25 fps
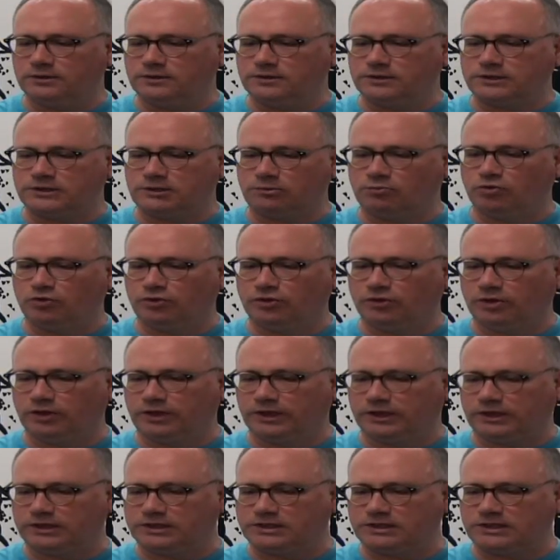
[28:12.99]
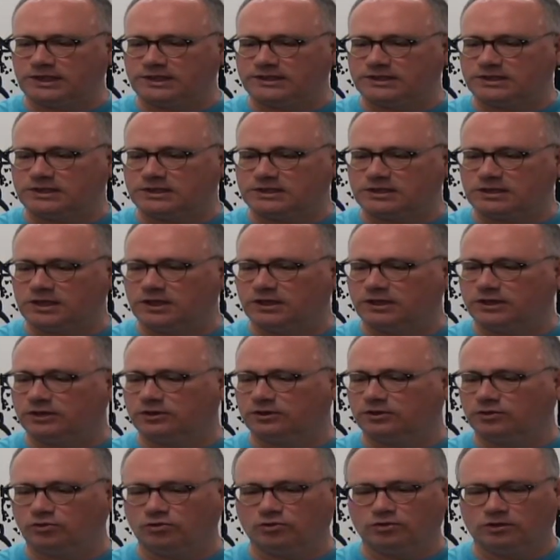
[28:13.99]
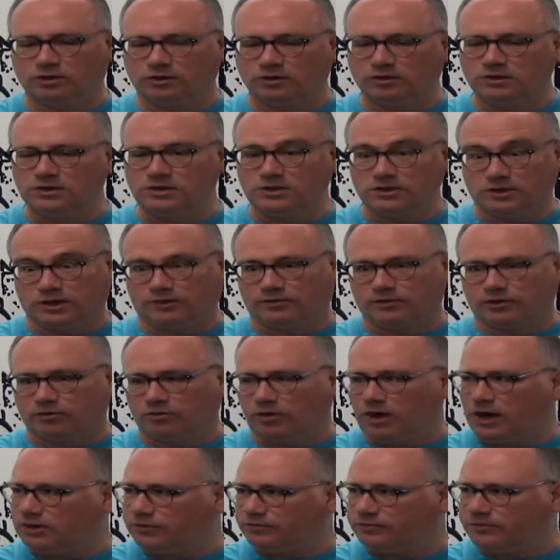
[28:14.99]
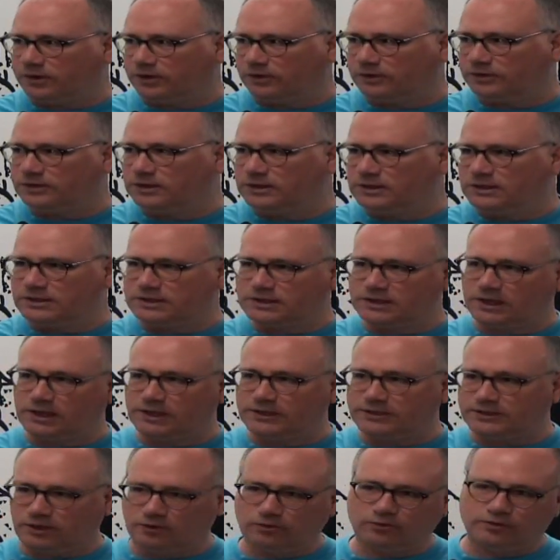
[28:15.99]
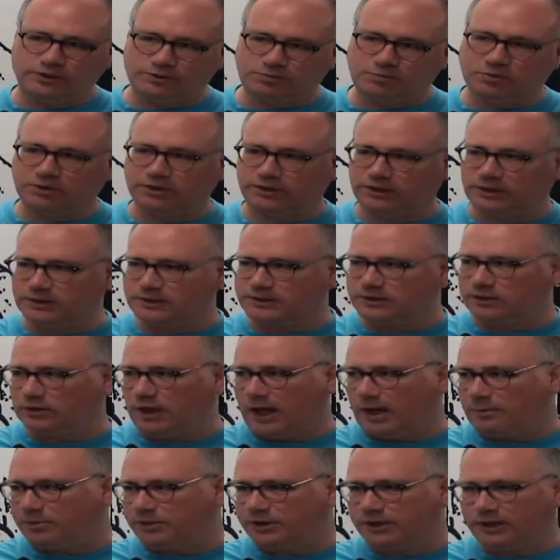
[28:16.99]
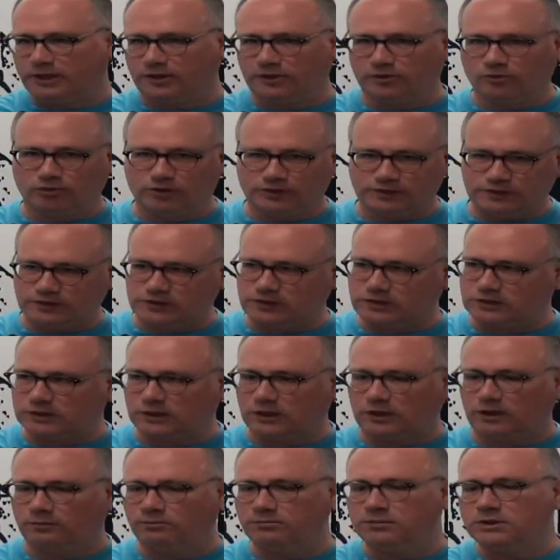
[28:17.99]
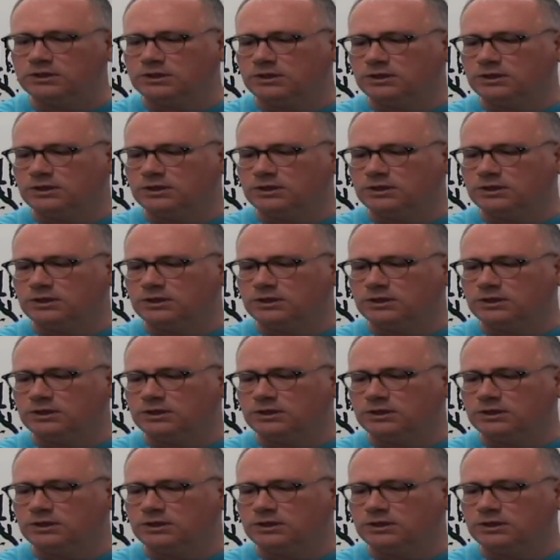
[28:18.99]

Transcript: someone like a census taker or Governor Rockefeller says, "Oh, this building is dilapidated" or "It's a slum,"